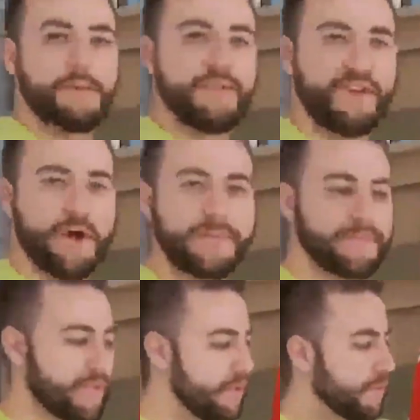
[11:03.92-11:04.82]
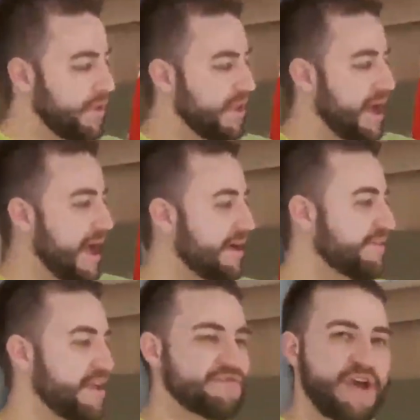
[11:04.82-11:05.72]
Moving on, we
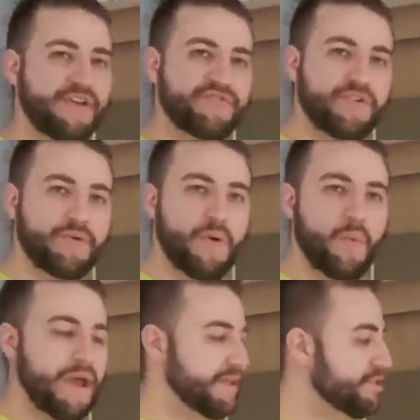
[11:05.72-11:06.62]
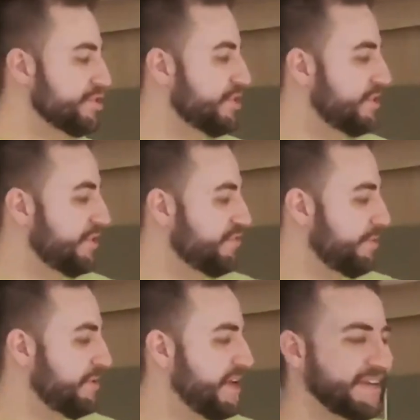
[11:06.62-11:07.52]
have a retro Wales shirt. It's
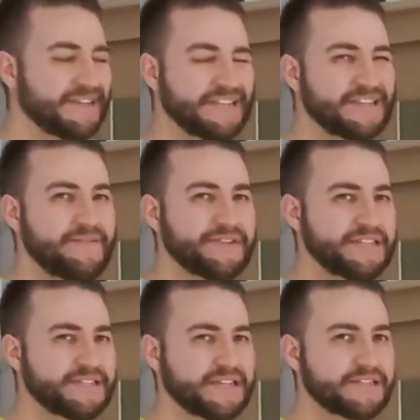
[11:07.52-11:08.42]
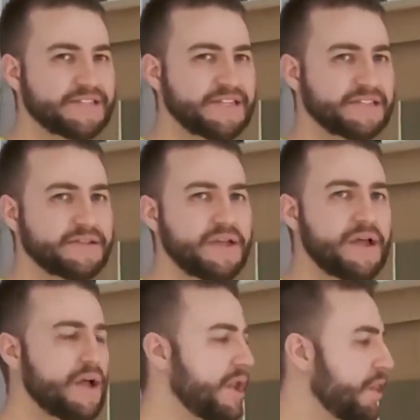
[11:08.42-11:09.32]
from the 1976 season.
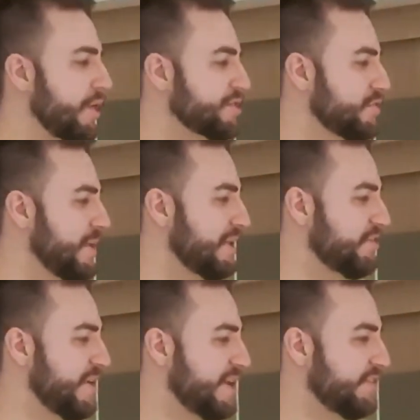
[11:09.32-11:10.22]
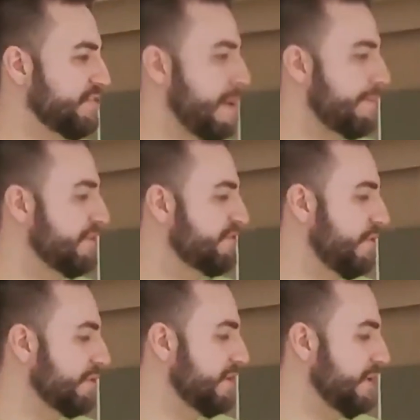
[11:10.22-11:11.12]
Lots of Wales fans remember this
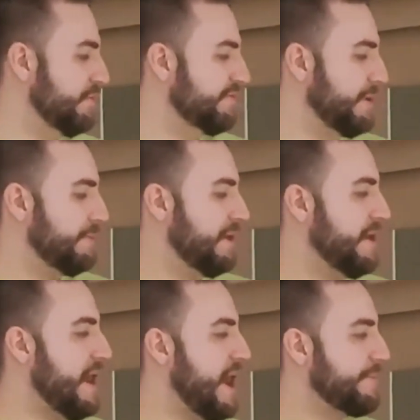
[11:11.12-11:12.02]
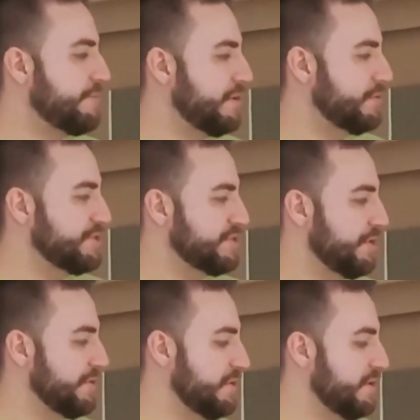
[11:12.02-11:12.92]
fondly. It was done by Admiral, which is
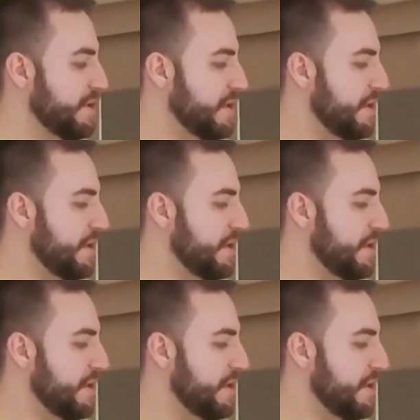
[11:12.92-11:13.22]
on the